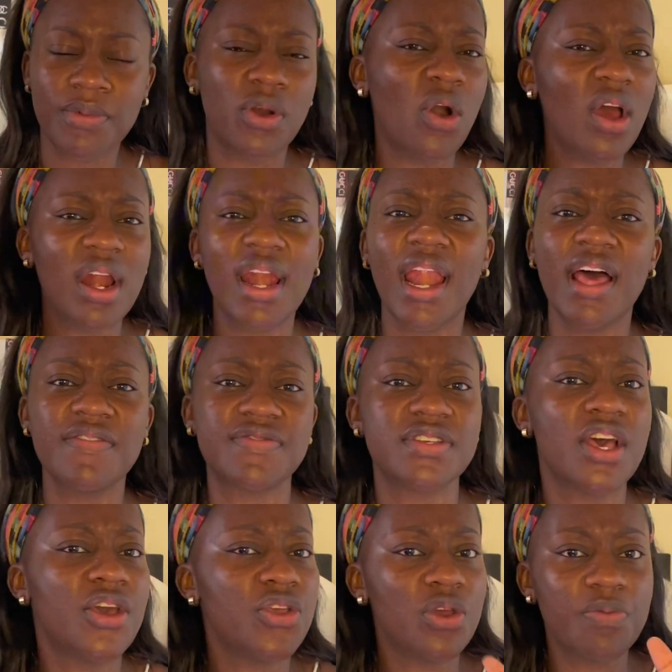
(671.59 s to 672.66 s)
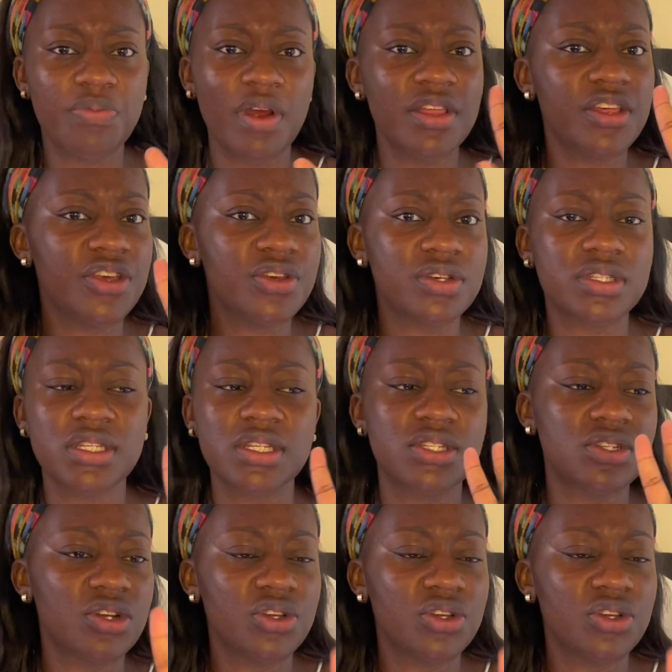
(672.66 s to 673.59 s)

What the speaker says: God loves your brother, your sister,